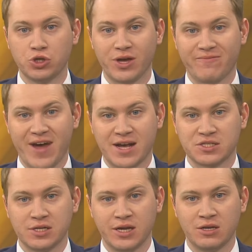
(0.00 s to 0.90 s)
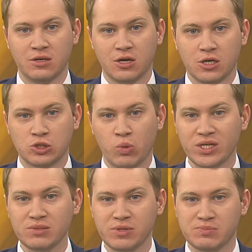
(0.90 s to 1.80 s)
do get vaccinated. So
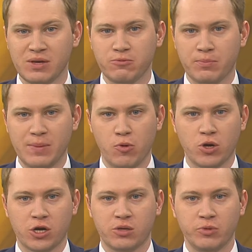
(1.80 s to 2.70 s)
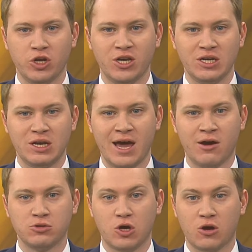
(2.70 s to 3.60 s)
what does this mean for people in our community
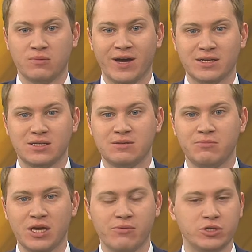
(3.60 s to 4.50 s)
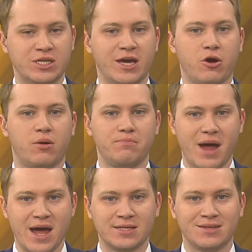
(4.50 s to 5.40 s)
now talking about being able to take off
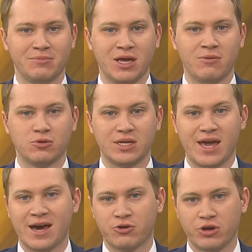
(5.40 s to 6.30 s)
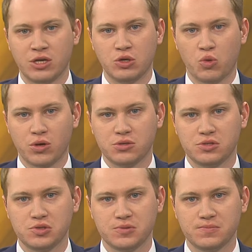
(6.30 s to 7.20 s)
masks and be able to gather
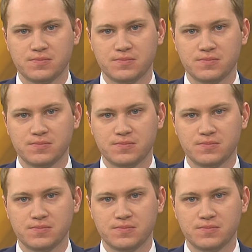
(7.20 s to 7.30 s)
indoors?